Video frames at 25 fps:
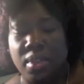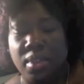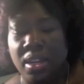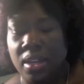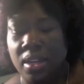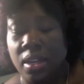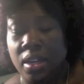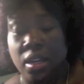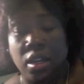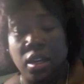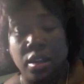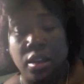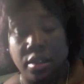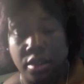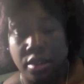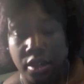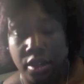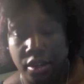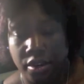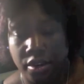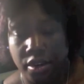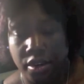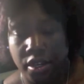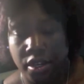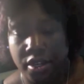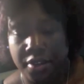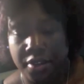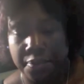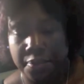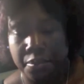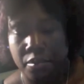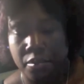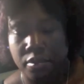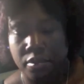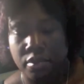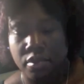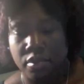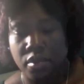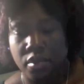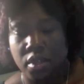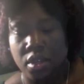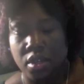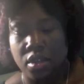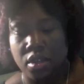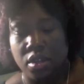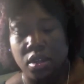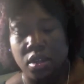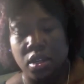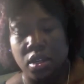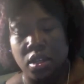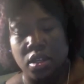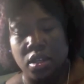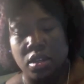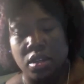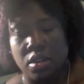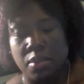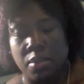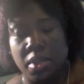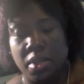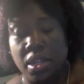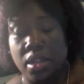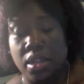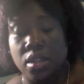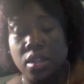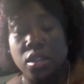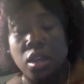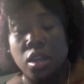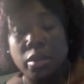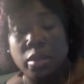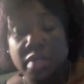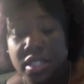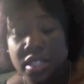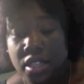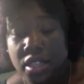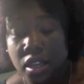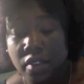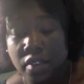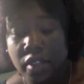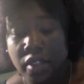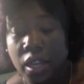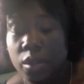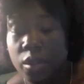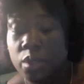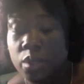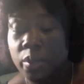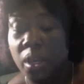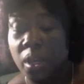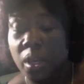any other area. But then I told myself that I was being